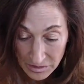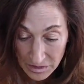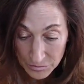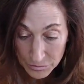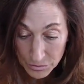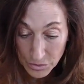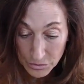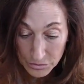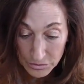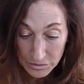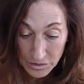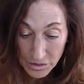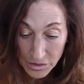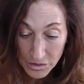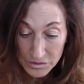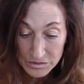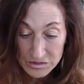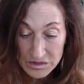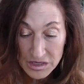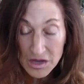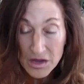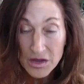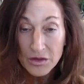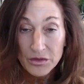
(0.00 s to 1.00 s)

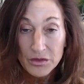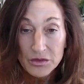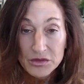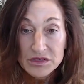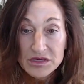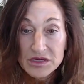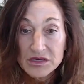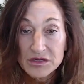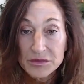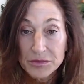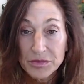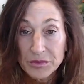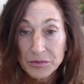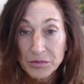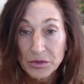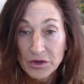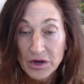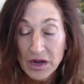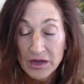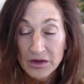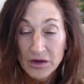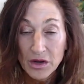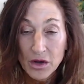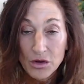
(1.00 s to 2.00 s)
protocols. Those need to be put
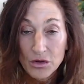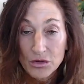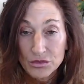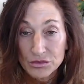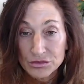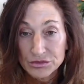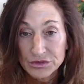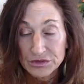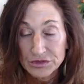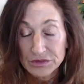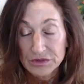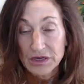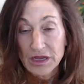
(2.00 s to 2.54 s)
on hold.